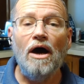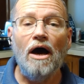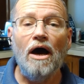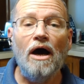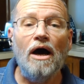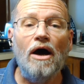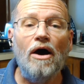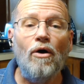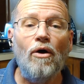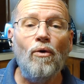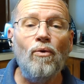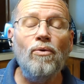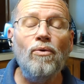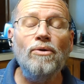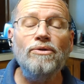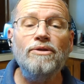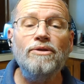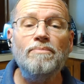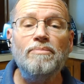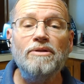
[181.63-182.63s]

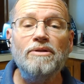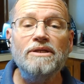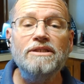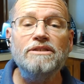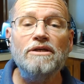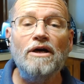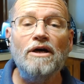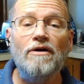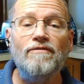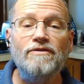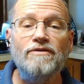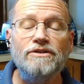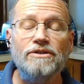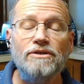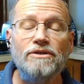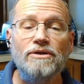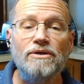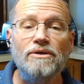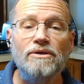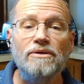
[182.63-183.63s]
or the police
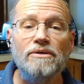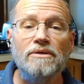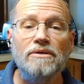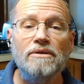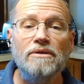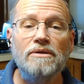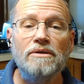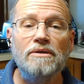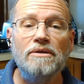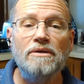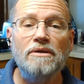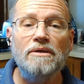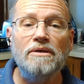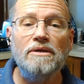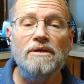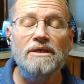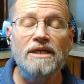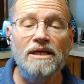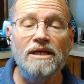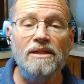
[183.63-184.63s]
officer
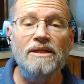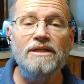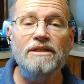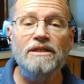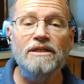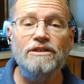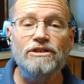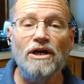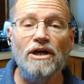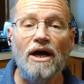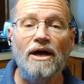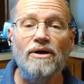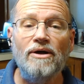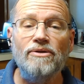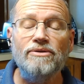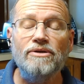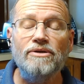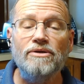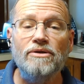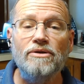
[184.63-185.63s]
killing the
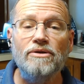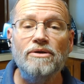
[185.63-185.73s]
child